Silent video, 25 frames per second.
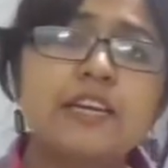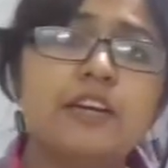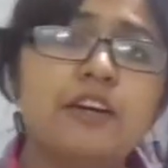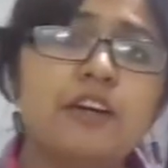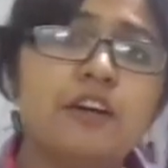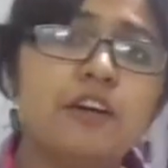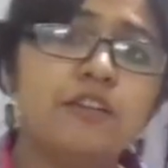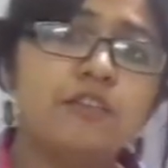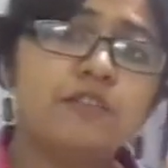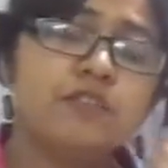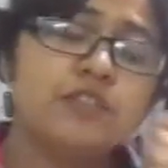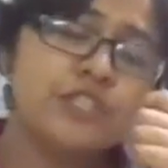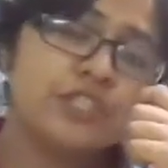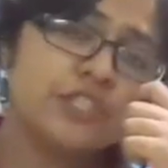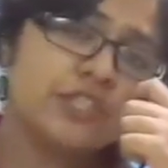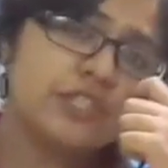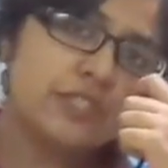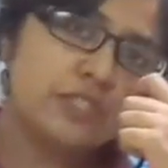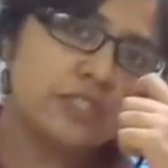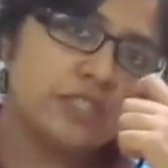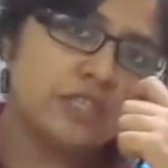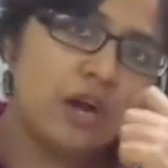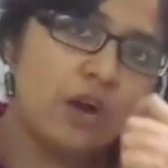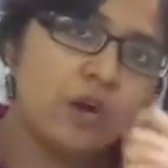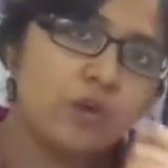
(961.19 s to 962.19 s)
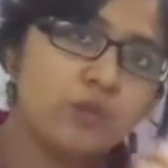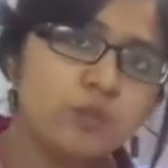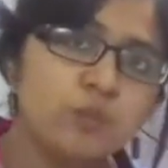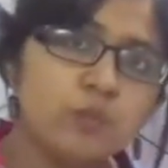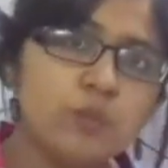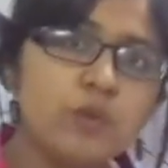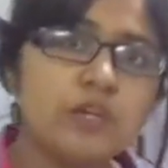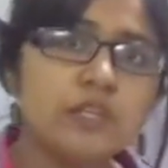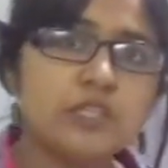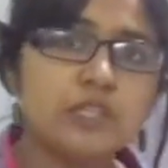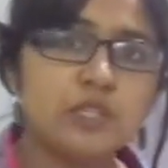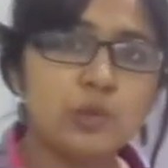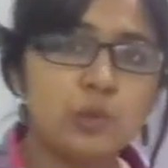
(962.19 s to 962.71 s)
curve which is
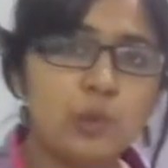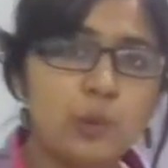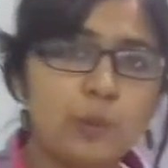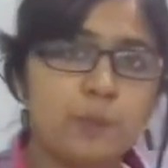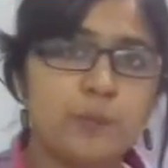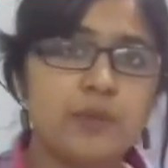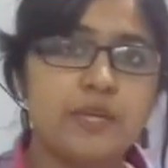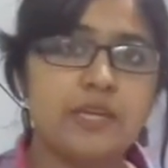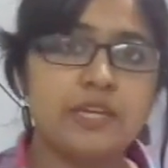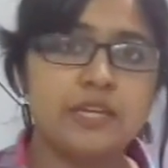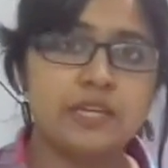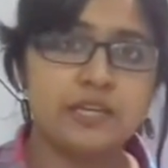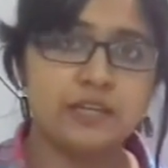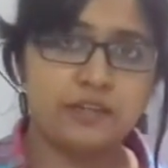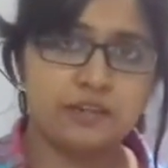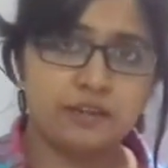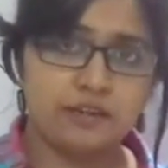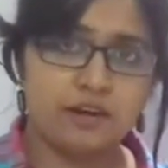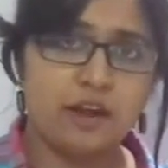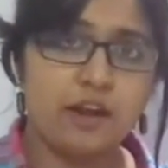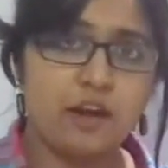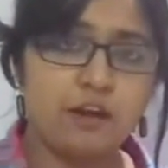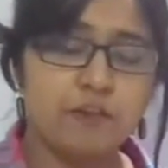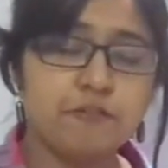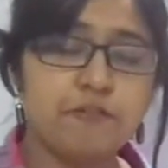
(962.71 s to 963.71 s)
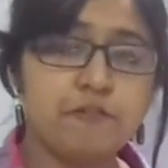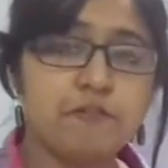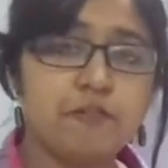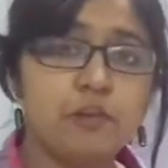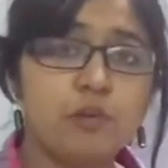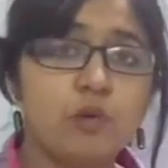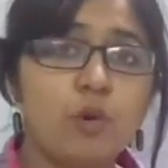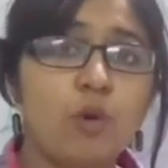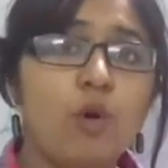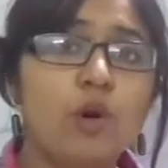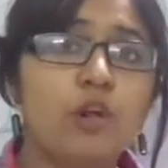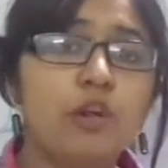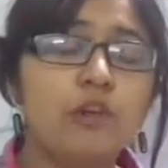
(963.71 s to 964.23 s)
downward sloping in a graph will
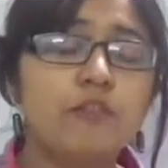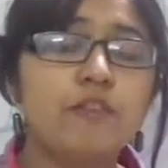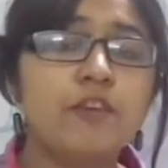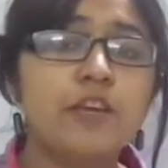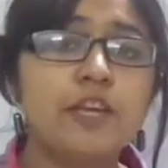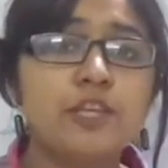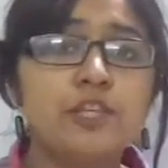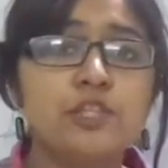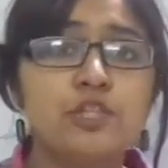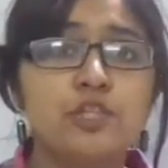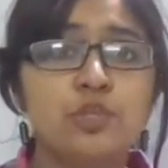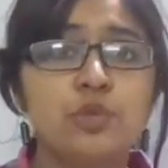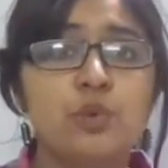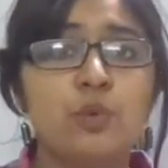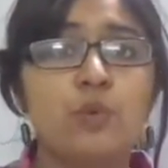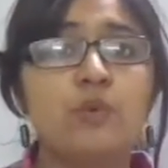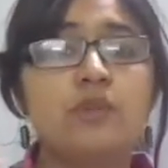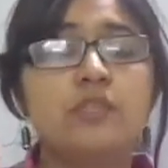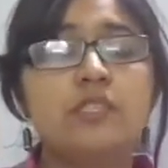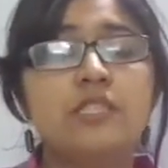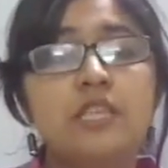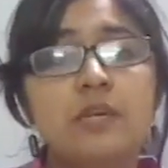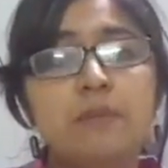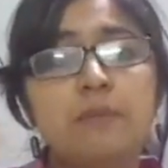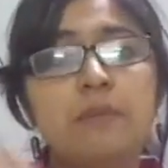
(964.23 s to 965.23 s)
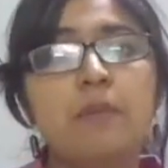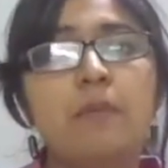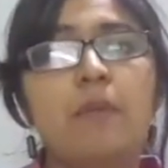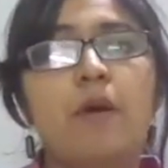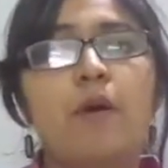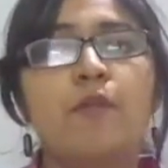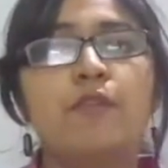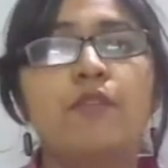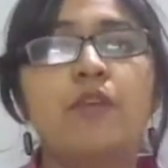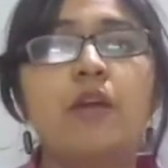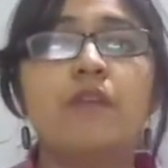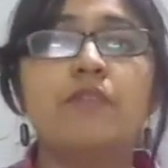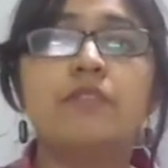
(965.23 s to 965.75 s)
always show some
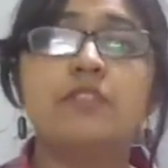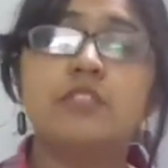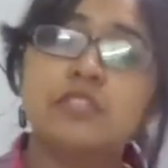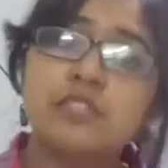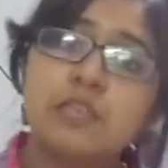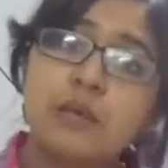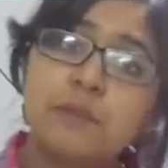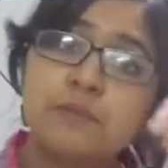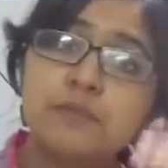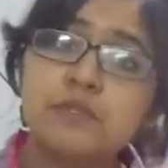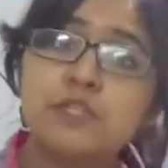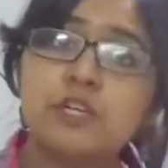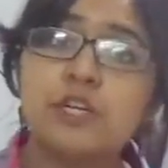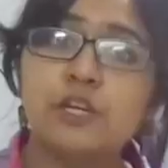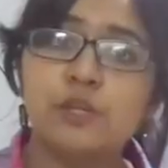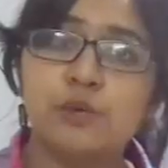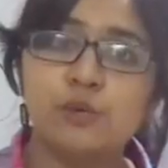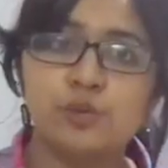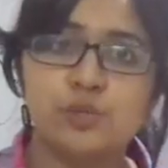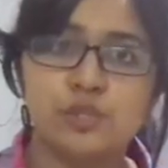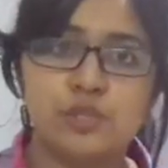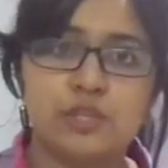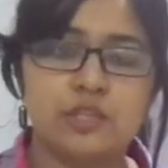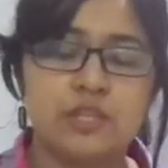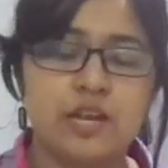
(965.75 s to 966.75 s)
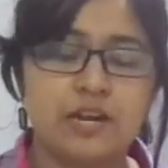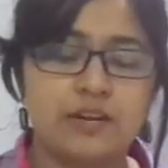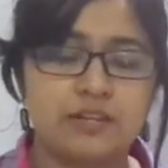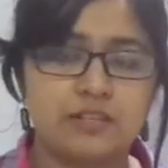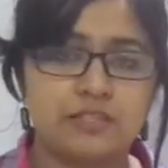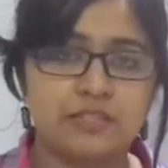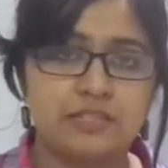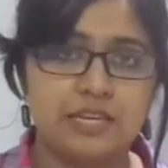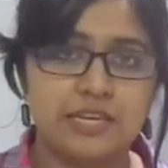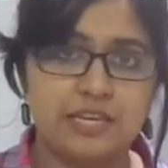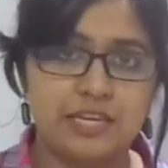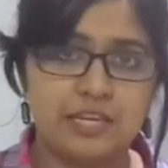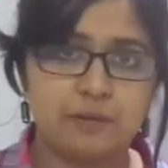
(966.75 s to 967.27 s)
amount of substitution that is
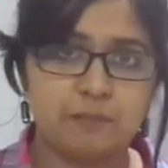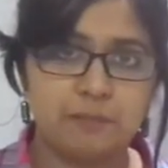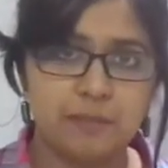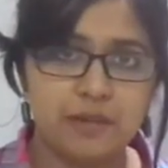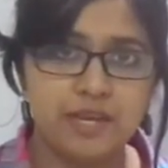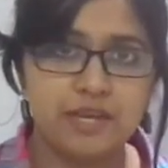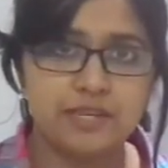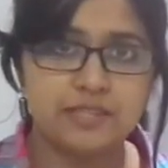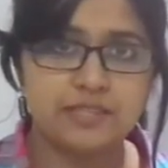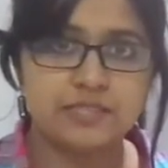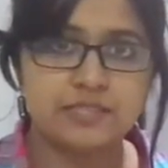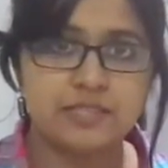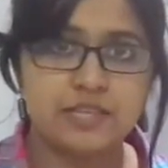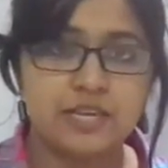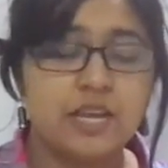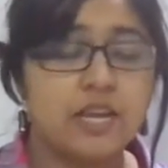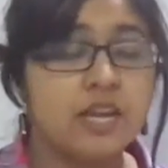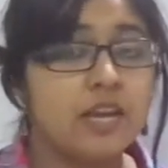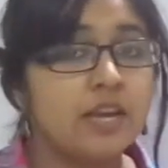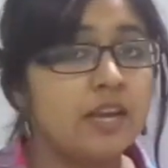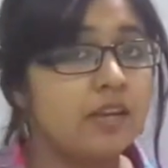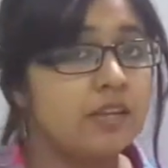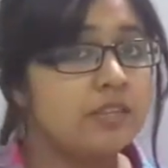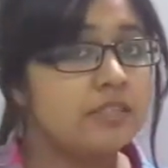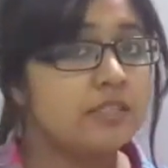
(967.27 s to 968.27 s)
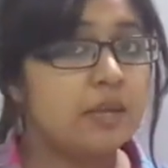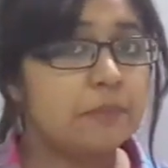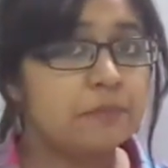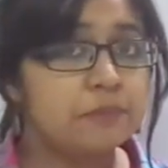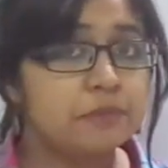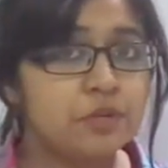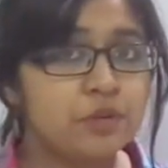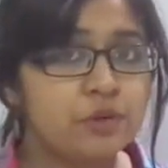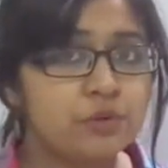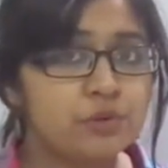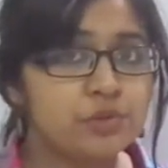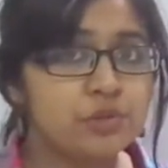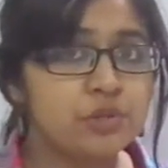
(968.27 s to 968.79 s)
taking place.
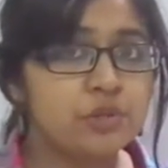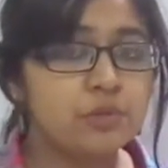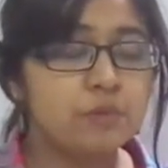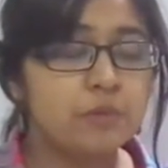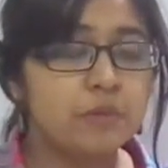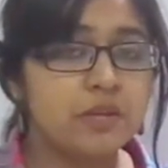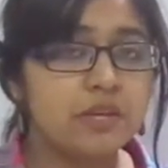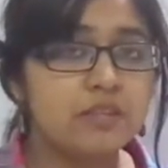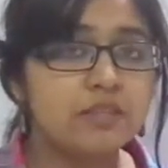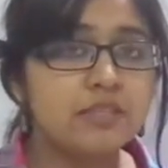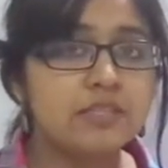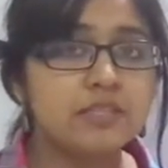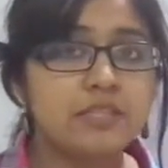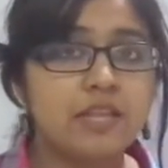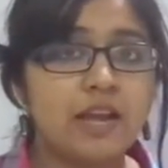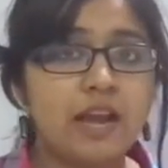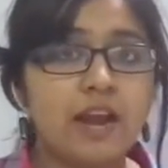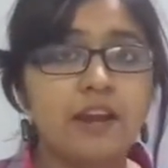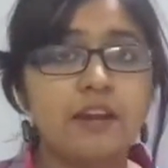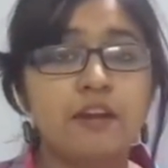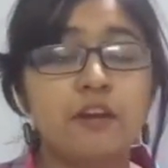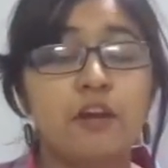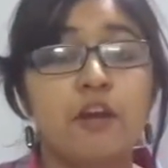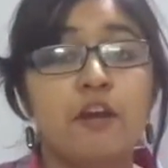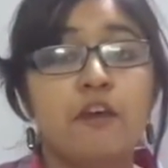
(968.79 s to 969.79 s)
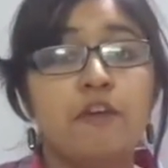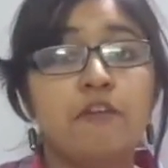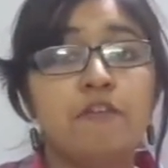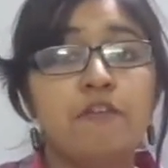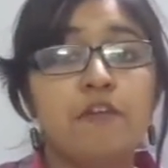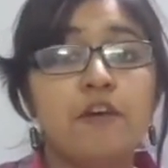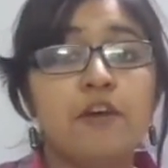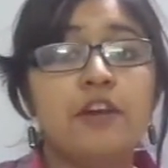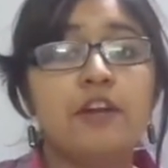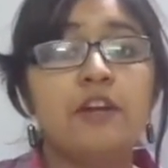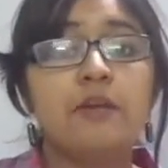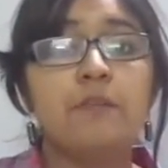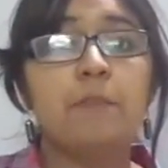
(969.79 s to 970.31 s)
Substitution means that
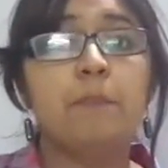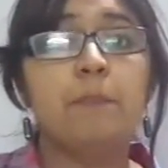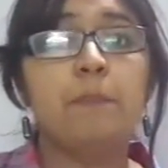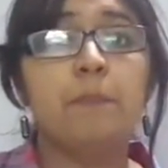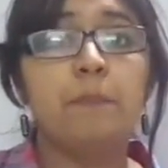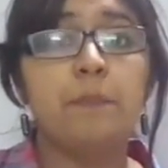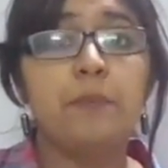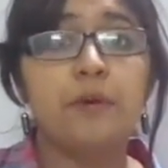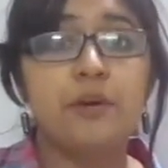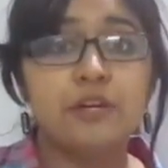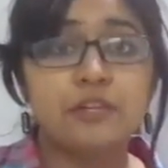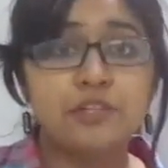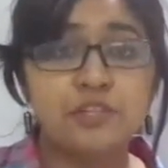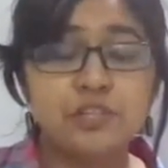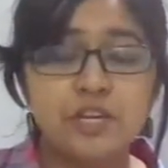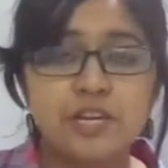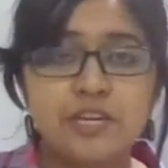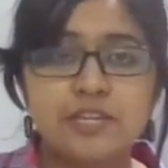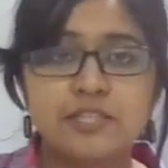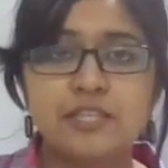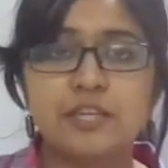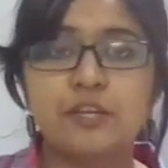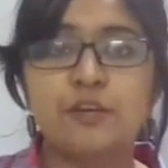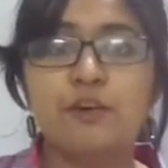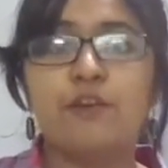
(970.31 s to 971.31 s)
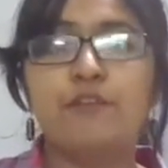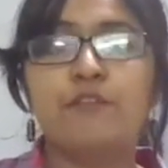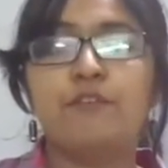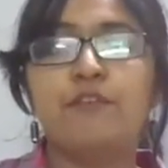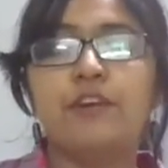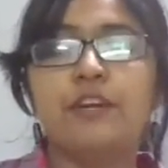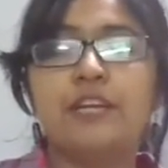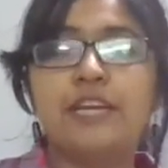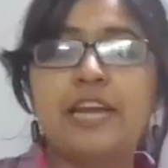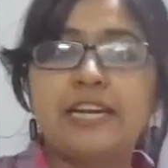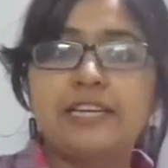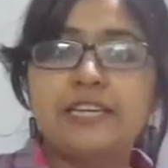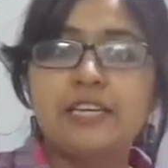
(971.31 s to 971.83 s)
for purchasing or
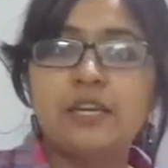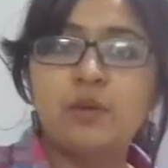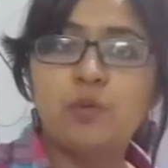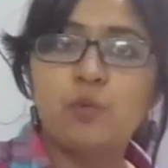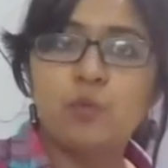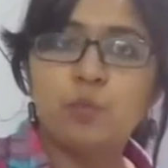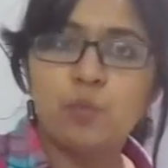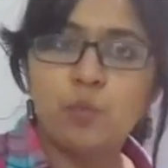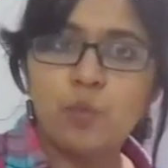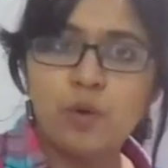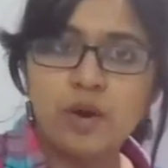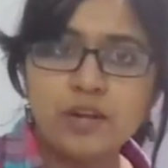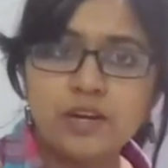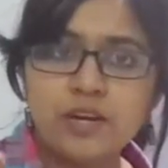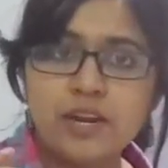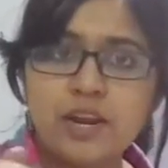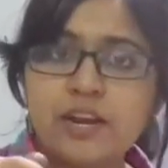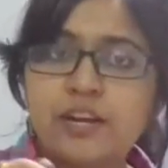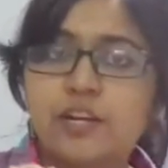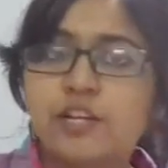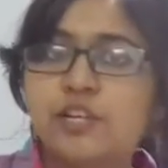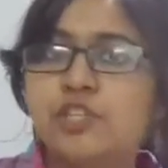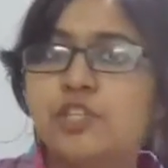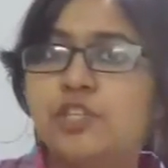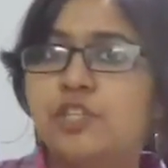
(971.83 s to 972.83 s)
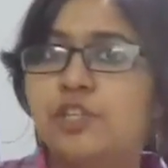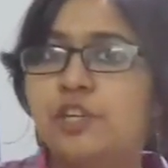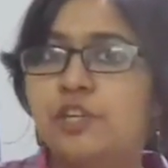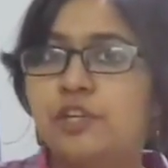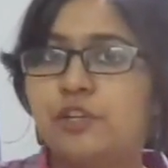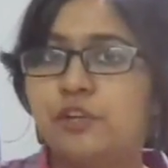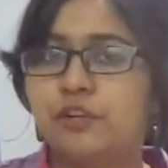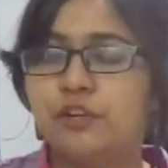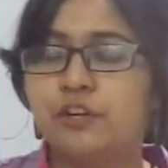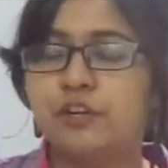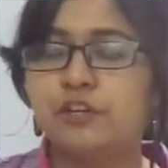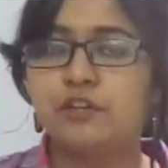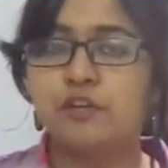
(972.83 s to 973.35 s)
for getting one additional
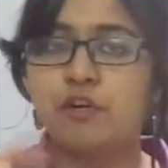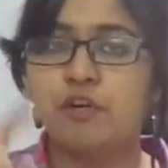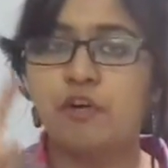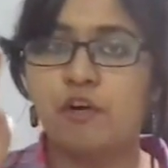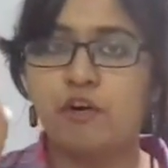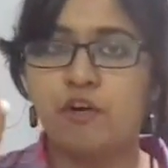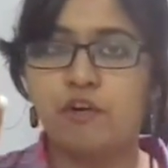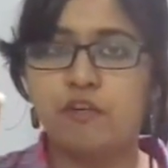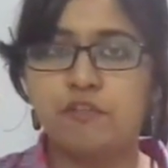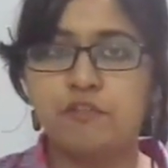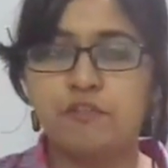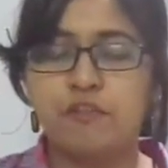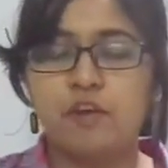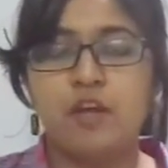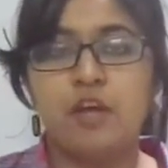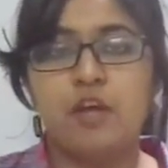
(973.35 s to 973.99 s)
unit of